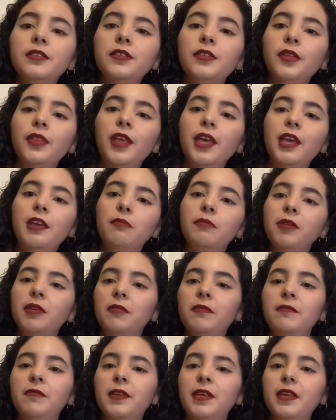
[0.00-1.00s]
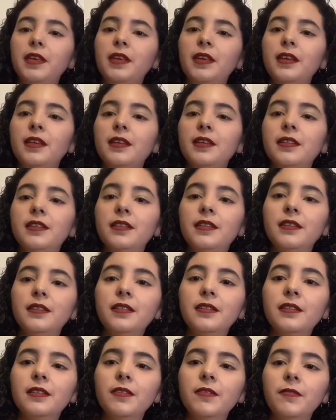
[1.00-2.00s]
the ABV
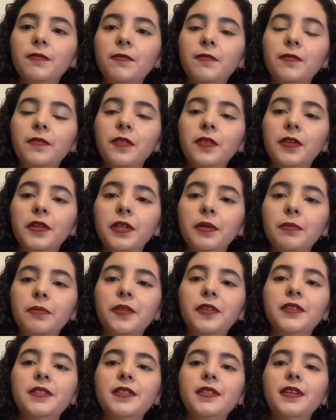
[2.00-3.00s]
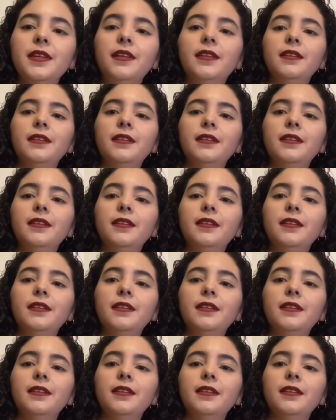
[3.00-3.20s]
is 40%.